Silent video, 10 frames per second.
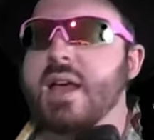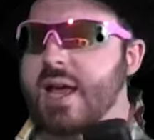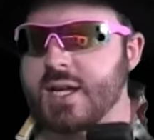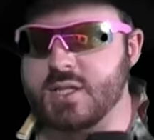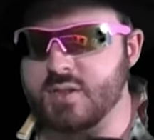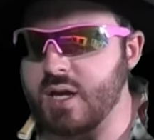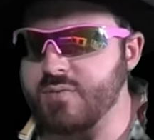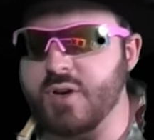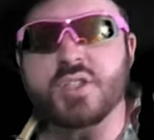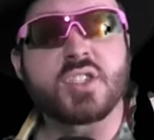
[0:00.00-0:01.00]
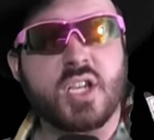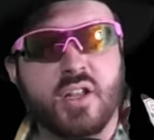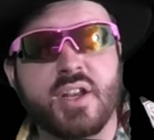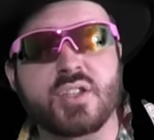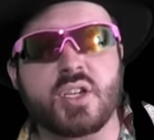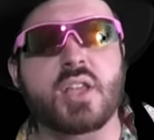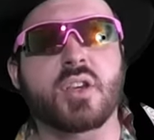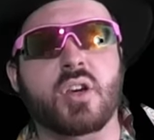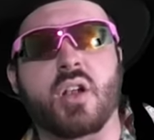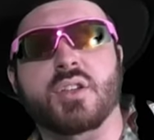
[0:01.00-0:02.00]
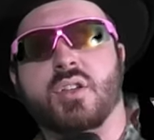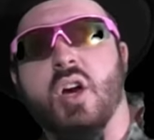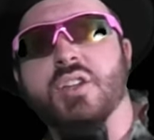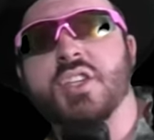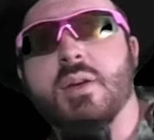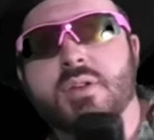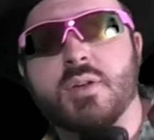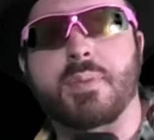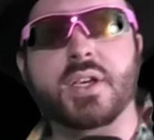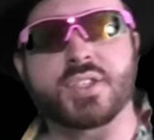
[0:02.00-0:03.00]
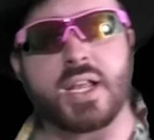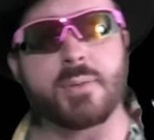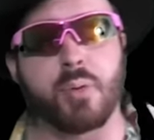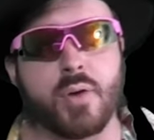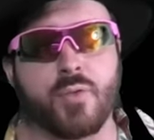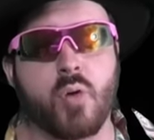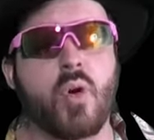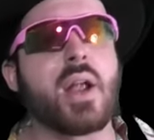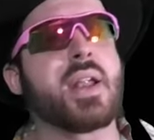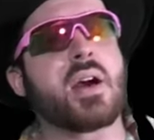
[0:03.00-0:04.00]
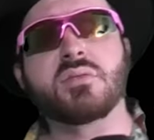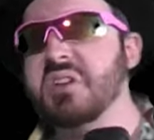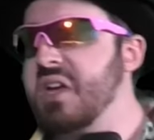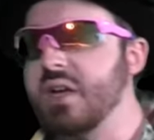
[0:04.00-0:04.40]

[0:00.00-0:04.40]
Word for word: Its uh, versatility inside the Col Colosseum is a big selling point for it right now.